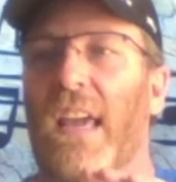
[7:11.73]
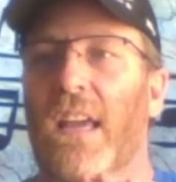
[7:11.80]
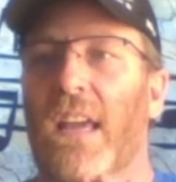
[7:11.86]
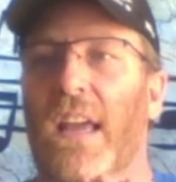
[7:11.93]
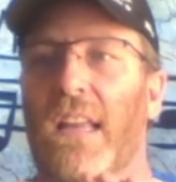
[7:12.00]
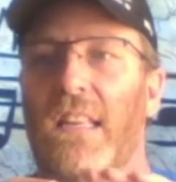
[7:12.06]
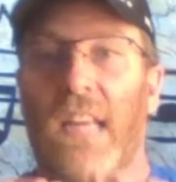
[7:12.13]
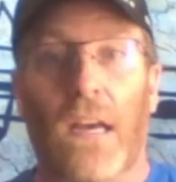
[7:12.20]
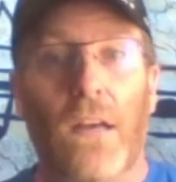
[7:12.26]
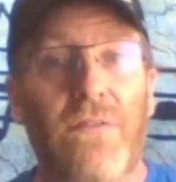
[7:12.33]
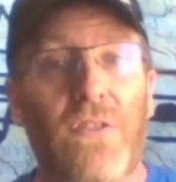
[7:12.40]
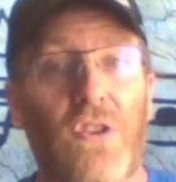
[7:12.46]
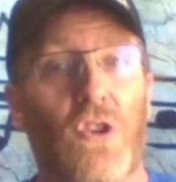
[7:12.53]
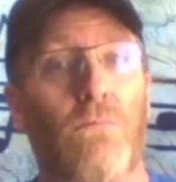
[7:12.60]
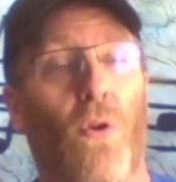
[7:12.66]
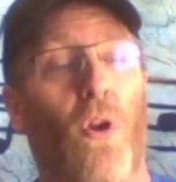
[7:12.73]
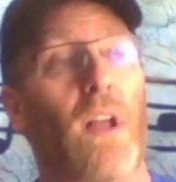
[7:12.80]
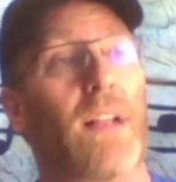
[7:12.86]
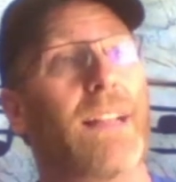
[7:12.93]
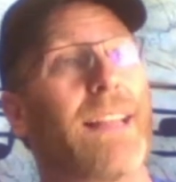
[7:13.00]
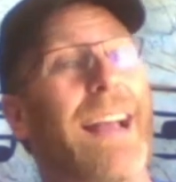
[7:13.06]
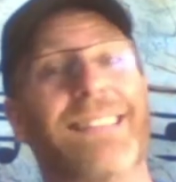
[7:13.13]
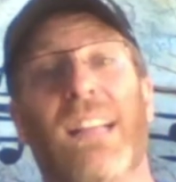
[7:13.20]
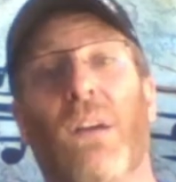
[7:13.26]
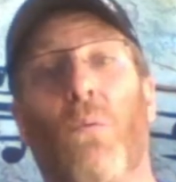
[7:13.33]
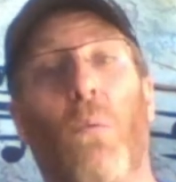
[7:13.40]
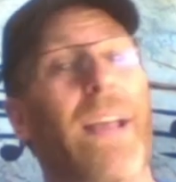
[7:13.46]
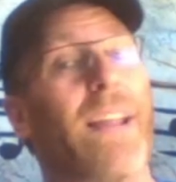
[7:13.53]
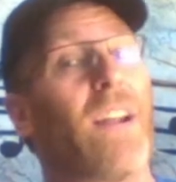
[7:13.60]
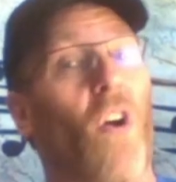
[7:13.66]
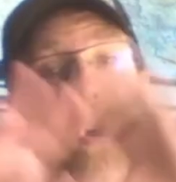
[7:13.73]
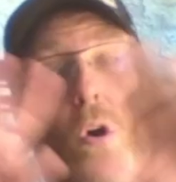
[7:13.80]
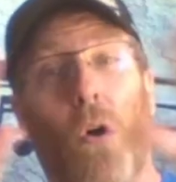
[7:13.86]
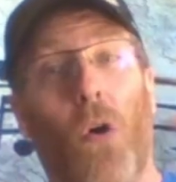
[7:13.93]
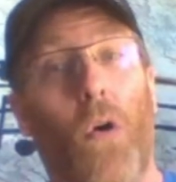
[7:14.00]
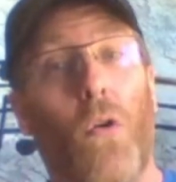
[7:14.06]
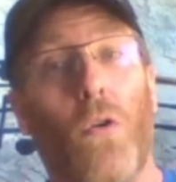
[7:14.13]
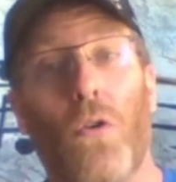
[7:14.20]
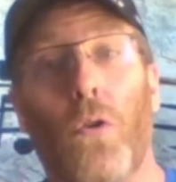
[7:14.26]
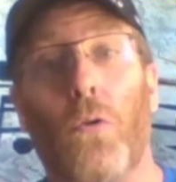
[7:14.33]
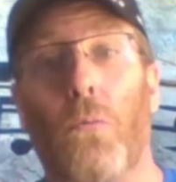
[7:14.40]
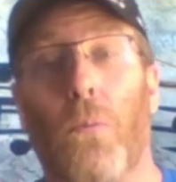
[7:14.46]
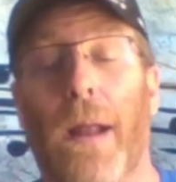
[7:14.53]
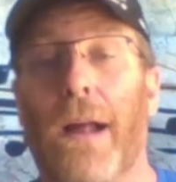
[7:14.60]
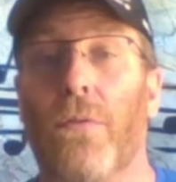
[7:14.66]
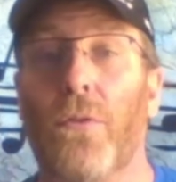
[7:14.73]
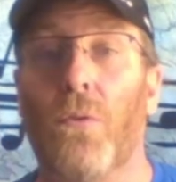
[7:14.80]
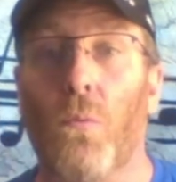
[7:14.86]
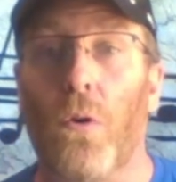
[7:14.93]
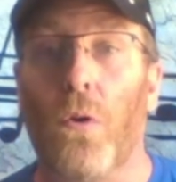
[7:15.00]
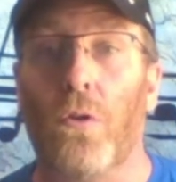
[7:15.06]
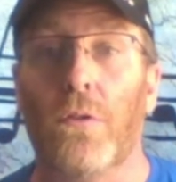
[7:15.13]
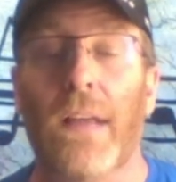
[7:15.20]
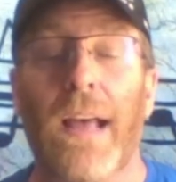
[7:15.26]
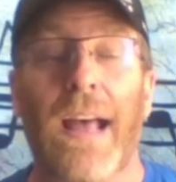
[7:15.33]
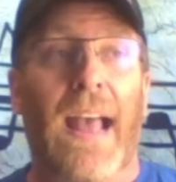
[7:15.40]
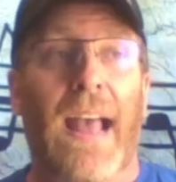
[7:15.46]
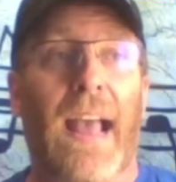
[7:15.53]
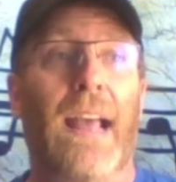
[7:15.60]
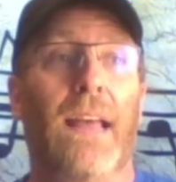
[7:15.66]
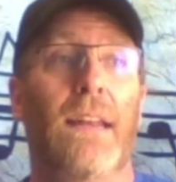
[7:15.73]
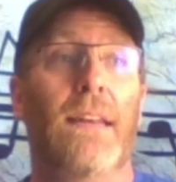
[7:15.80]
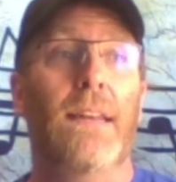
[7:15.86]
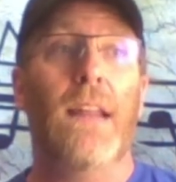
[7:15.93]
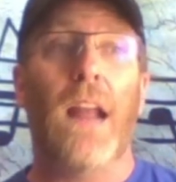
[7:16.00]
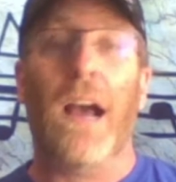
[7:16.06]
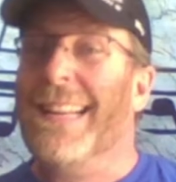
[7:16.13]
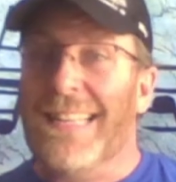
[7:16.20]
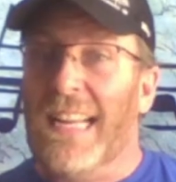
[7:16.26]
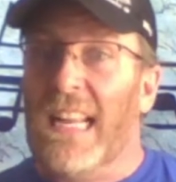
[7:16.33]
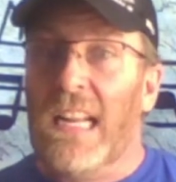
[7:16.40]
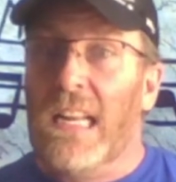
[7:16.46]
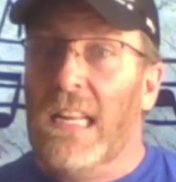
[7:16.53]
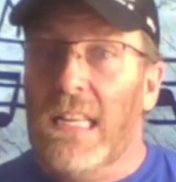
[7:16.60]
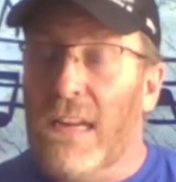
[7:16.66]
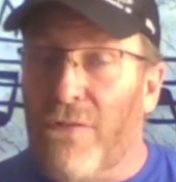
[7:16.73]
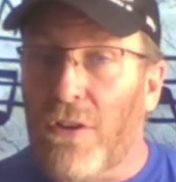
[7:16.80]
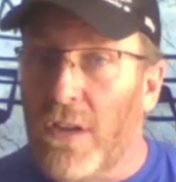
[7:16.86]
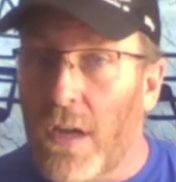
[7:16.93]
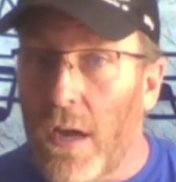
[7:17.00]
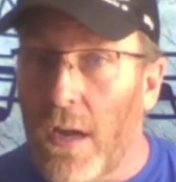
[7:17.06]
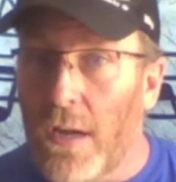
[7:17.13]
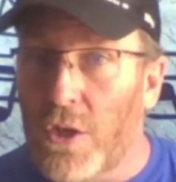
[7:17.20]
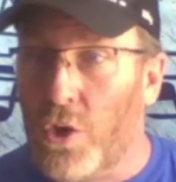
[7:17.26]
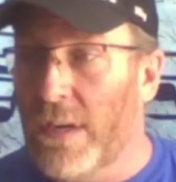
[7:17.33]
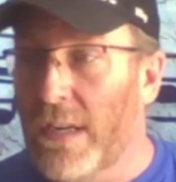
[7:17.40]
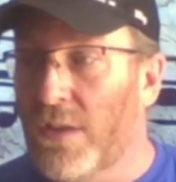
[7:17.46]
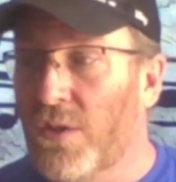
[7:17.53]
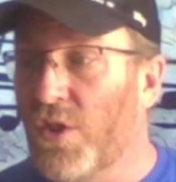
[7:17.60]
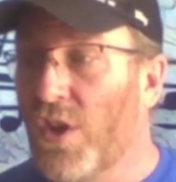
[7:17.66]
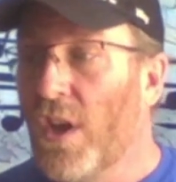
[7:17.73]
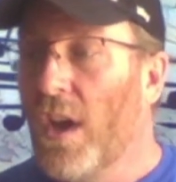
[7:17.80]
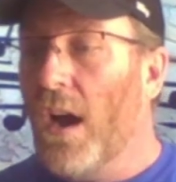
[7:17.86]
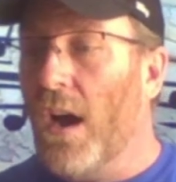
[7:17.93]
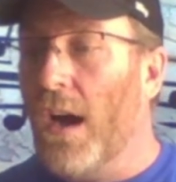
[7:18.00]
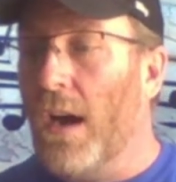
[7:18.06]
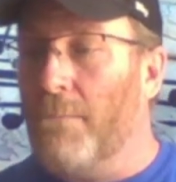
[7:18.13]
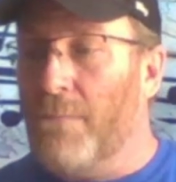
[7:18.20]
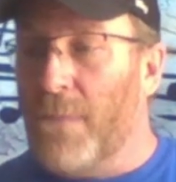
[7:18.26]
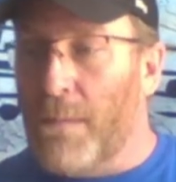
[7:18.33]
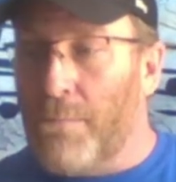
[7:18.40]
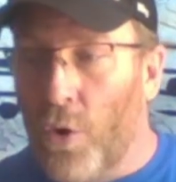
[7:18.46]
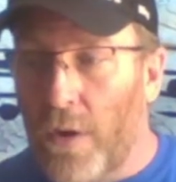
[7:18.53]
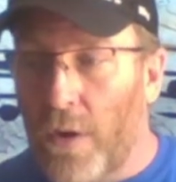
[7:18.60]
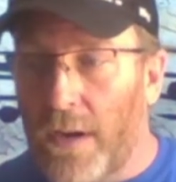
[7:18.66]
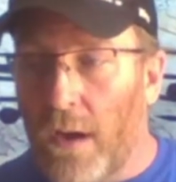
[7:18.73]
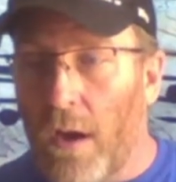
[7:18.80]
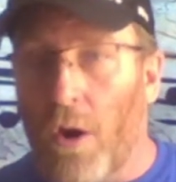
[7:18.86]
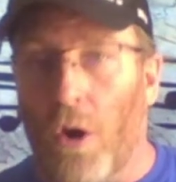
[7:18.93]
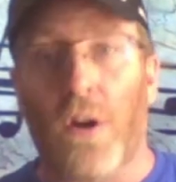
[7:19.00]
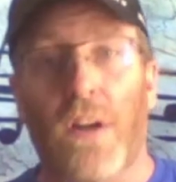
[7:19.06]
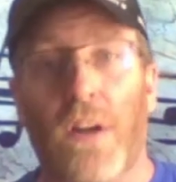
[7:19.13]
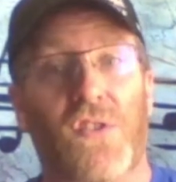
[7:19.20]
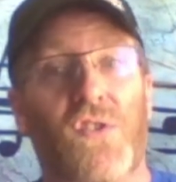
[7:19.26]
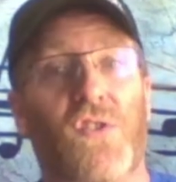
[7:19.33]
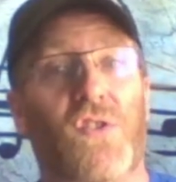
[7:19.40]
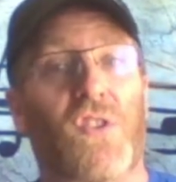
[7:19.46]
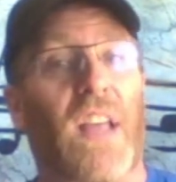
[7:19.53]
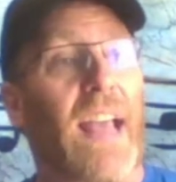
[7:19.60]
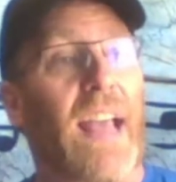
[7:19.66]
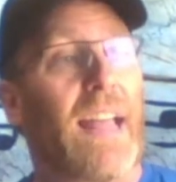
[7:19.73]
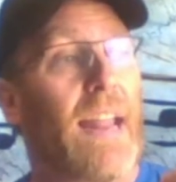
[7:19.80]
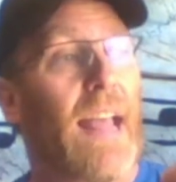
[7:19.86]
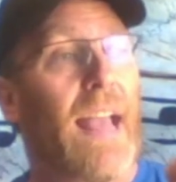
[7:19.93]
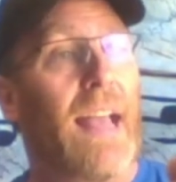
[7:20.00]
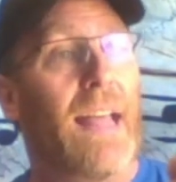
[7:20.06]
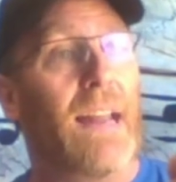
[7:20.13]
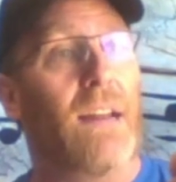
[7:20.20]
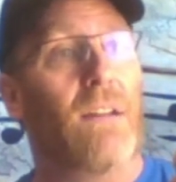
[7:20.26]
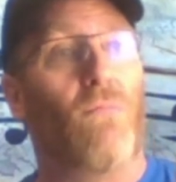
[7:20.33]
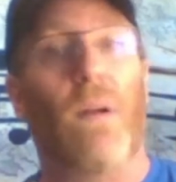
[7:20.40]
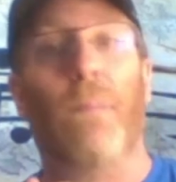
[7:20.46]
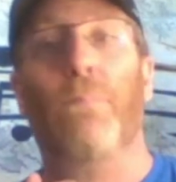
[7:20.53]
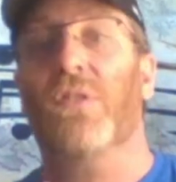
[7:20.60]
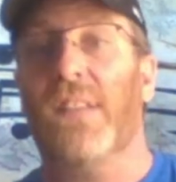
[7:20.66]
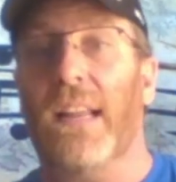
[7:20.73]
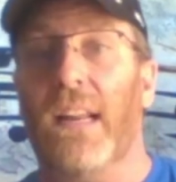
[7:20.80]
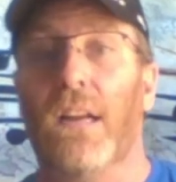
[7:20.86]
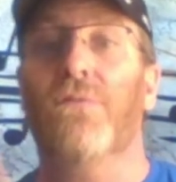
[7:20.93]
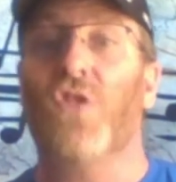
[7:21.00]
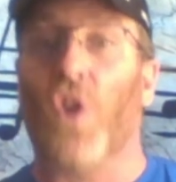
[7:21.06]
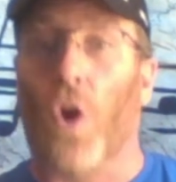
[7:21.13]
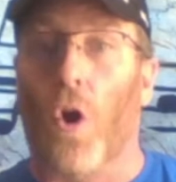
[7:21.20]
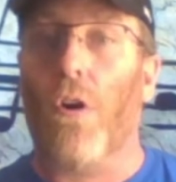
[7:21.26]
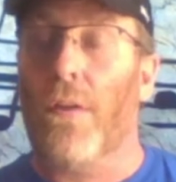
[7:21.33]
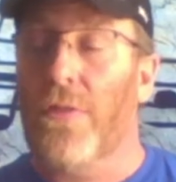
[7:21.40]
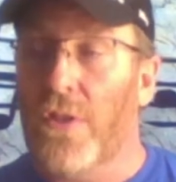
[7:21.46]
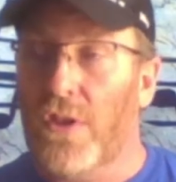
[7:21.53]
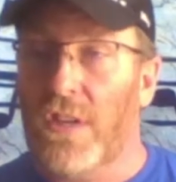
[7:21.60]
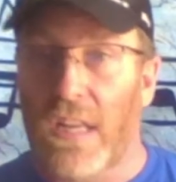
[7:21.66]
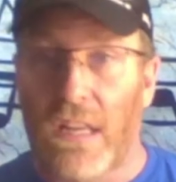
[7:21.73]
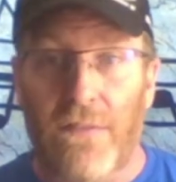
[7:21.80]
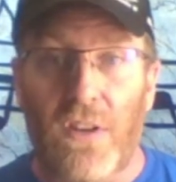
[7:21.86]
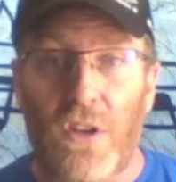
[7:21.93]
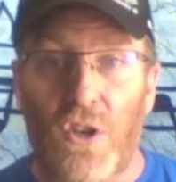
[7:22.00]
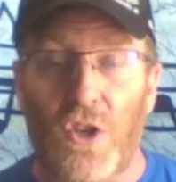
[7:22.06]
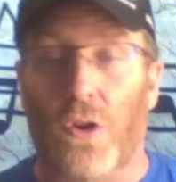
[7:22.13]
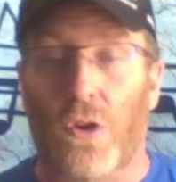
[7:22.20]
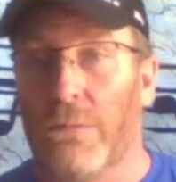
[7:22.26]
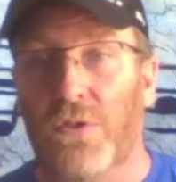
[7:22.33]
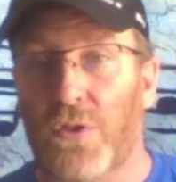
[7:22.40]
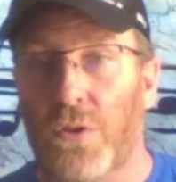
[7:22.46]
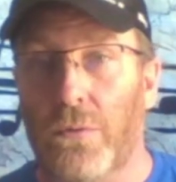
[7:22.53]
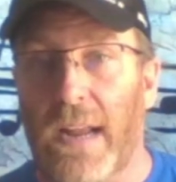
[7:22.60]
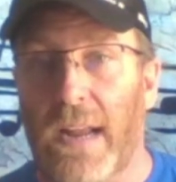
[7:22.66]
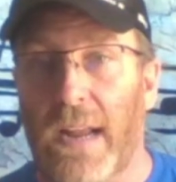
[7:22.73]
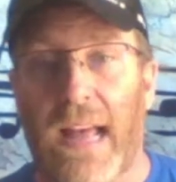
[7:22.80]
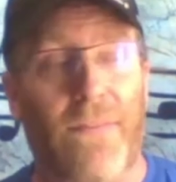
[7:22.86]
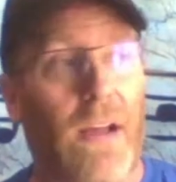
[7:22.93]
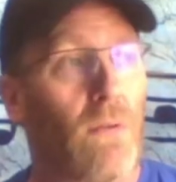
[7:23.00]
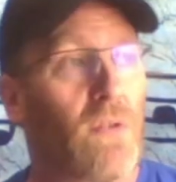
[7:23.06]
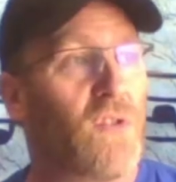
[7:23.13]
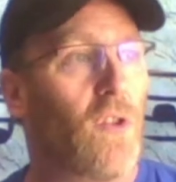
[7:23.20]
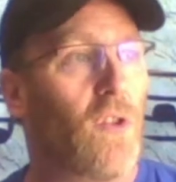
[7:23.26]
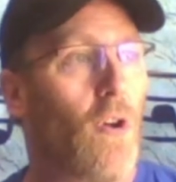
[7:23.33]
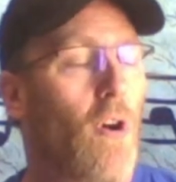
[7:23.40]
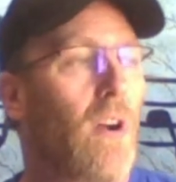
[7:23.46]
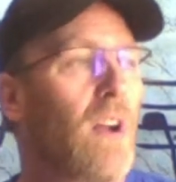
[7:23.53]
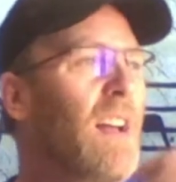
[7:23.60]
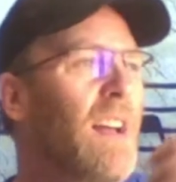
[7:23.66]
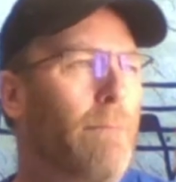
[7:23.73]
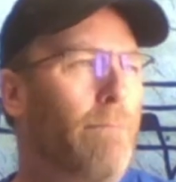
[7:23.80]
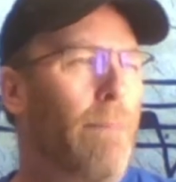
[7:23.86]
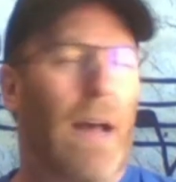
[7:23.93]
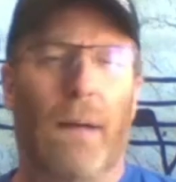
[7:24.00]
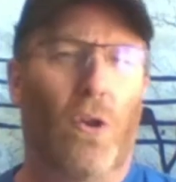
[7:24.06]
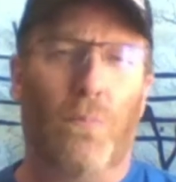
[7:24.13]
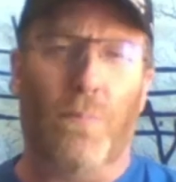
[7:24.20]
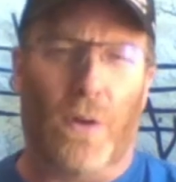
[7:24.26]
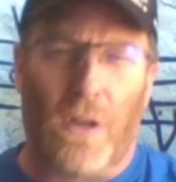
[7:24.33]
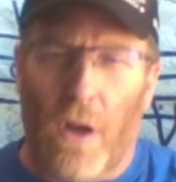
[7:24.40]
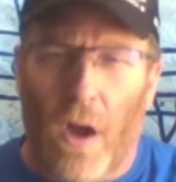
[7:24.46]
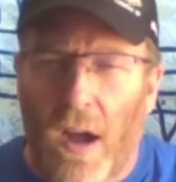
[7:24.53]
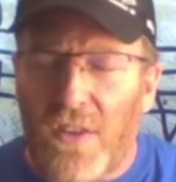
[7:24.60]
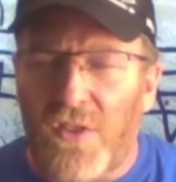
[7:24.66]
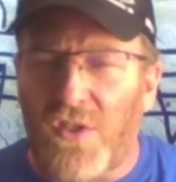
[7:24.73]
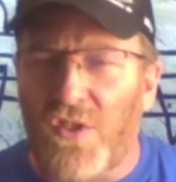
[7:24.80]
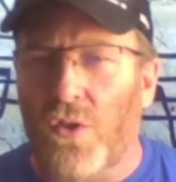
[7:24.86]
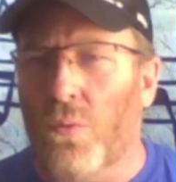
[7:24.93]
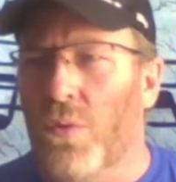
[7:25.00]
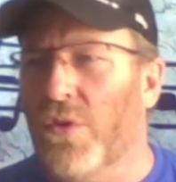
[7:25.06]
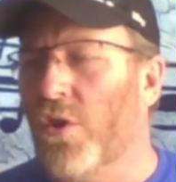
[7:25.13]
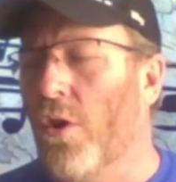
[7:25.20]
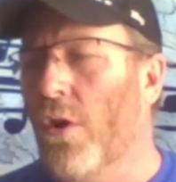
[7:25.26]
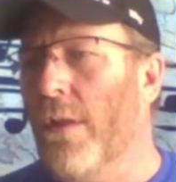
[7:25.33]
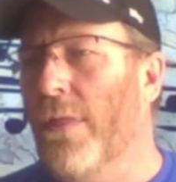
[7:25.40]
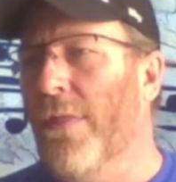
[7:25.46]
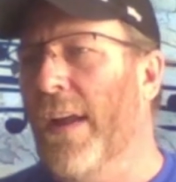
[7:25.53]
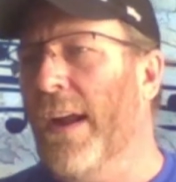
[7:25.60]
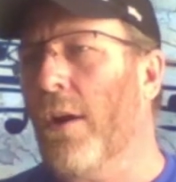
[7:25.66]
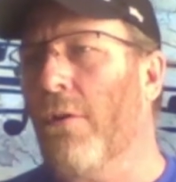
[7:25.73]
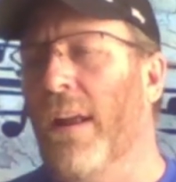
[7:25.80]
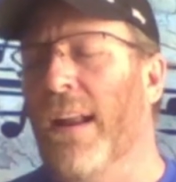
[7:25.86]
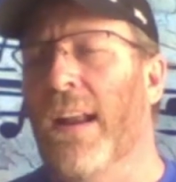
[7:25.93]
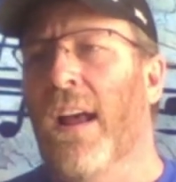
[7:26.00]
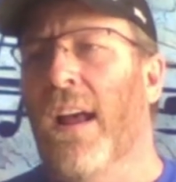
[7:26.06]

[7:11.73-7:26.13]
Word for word: a television broadcast that went all around the world and 19 different countries um, put artists and, and representatives on the tv show it was two and a half hours long pablo picasso was on there and